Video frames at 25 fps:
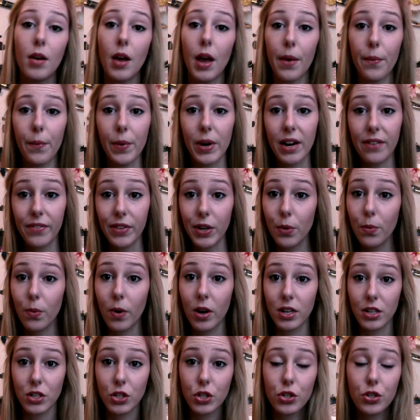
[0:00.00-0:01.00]
And whenever you
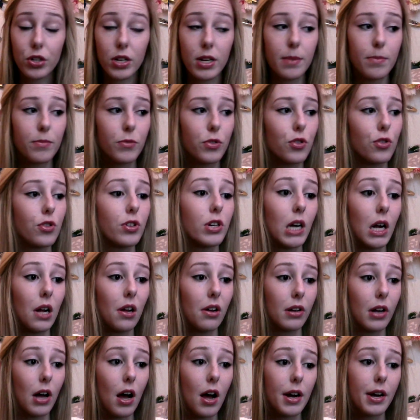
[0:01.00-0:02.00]
want to stream through your
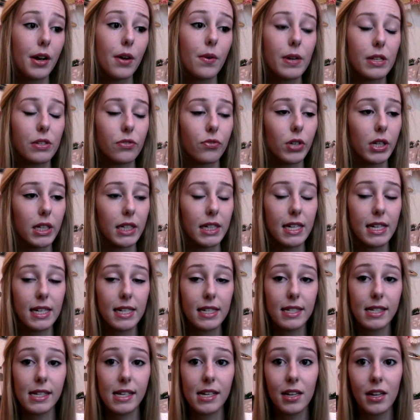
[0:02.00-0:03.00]
Elgato, it's really
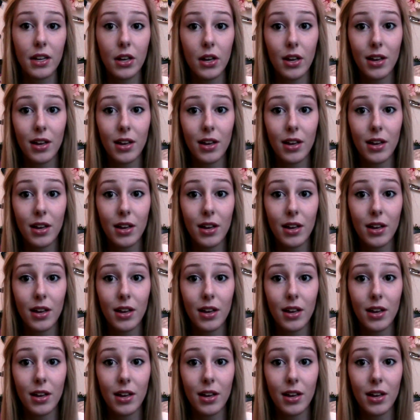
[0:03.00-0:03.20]
easy.